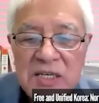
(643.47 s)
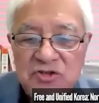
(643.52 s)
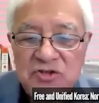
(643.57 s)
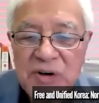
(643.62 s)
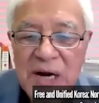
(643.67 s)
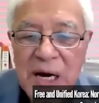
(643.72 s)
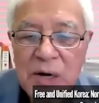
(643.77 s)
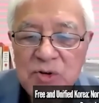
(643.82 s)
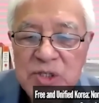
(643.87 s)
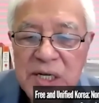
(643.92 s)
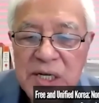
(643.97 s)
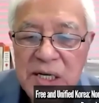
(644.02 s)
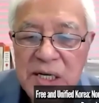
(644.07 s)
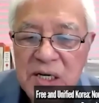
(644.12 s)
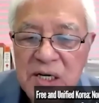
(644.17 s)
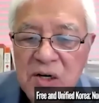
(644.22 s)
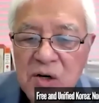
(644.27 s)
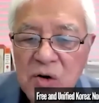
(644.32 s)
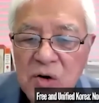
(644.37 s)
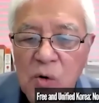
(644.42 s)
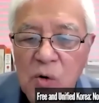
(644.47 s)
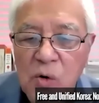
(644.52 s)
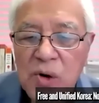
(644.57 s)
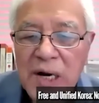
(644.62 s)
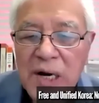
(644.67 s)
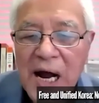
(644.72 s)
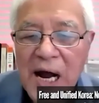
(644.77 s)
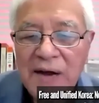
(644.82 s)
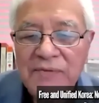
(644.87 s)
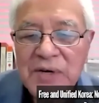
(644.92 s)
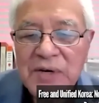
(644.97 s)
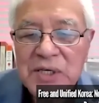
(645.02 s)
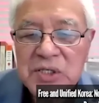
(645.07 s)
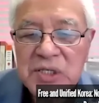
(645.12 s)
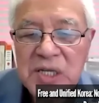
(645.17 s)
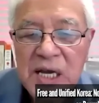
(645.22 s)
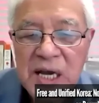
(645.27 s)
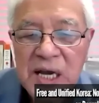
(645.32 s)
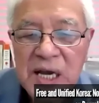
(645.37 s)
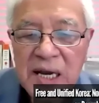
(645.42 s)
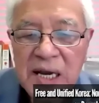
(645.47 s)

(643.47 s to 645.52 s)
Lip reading: drought and global harvest,